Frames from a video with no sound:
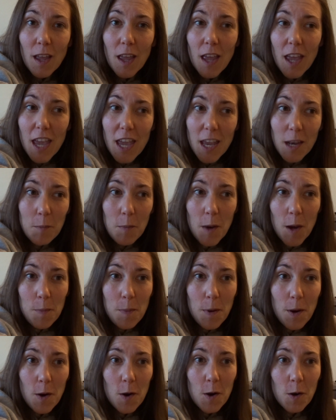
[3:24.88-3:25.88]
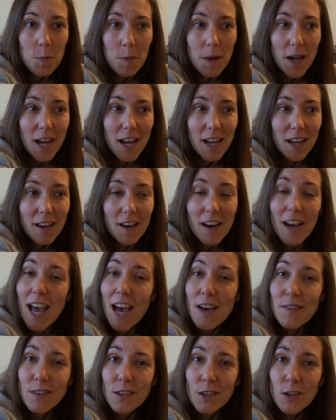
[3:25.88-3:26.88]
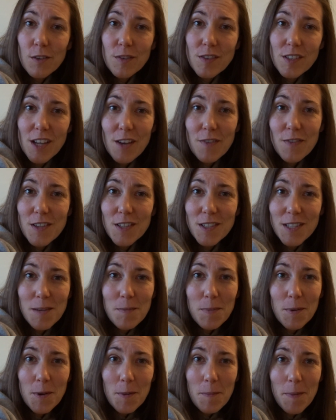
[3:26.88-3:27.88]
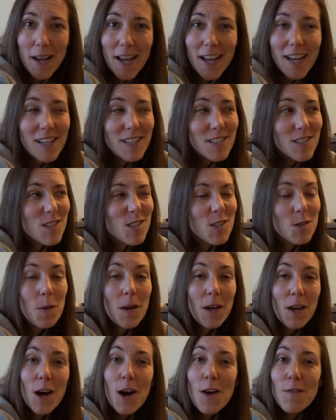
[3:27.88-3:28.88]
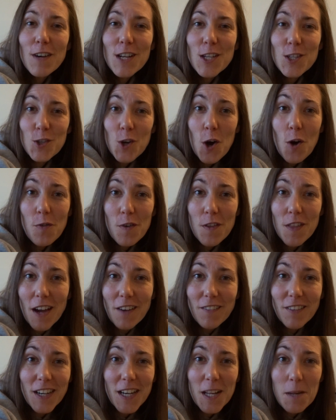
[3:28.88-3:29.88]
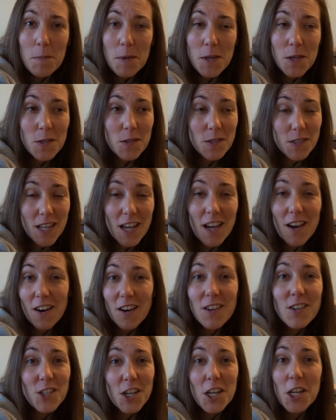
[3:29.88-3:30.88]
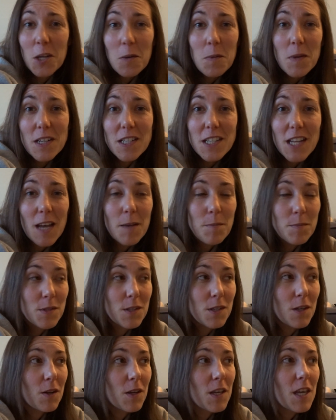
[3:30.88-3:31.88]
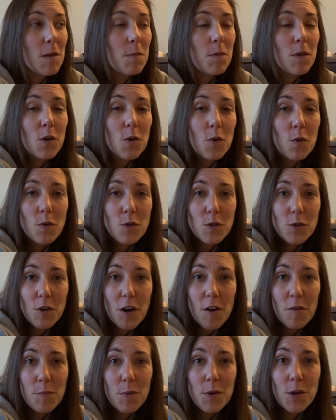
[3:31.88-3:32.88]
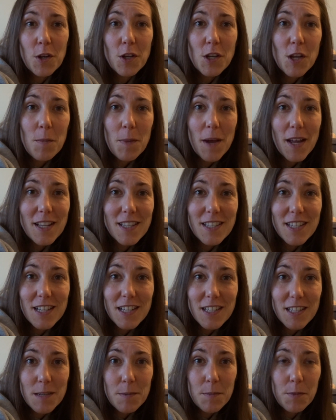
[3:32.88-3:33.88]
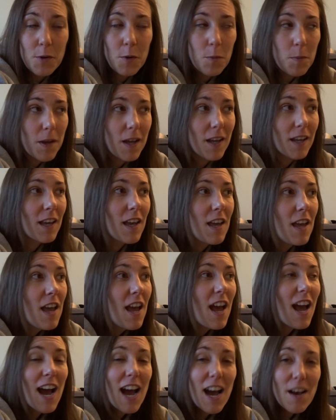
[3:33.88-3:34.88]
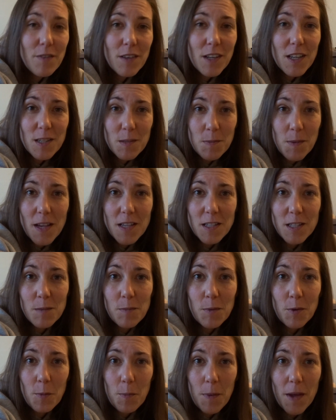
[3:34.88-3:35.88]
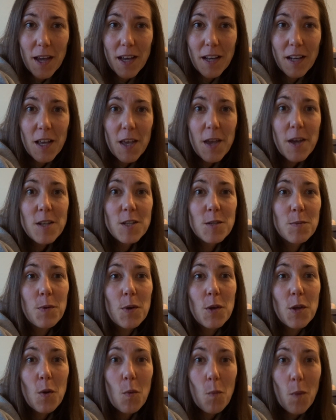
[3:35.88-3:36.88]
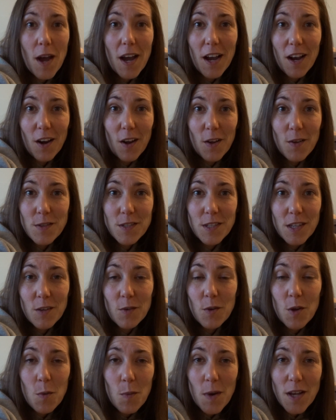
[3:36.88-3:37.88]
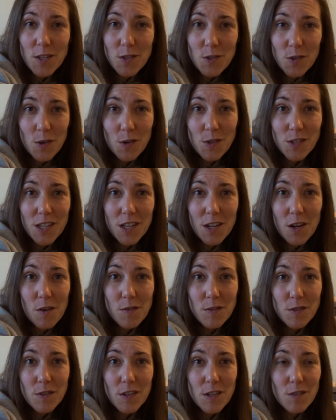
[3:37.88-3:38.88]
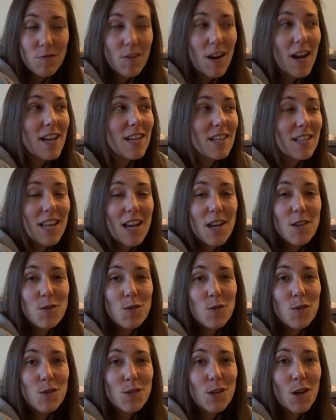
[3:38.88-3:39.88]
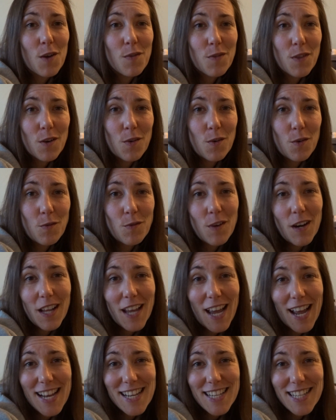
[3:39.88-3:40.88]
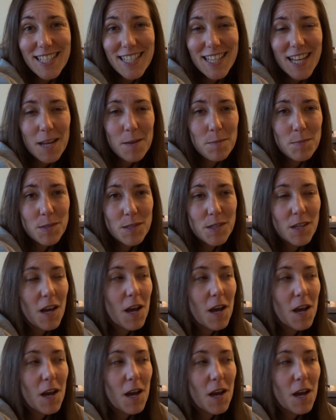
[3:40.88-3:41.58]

in my park bag I have a lot of stuff in Ziploc bags, so I can't really scoff at that really, because they are genuine tips. You know, keeping your autograph book and your pens in a Ziploc bag, having a spare Ziploc bag to put your wet clothes in or your wet socks in after it's rained, that sort of stuff. They're all really handy tips.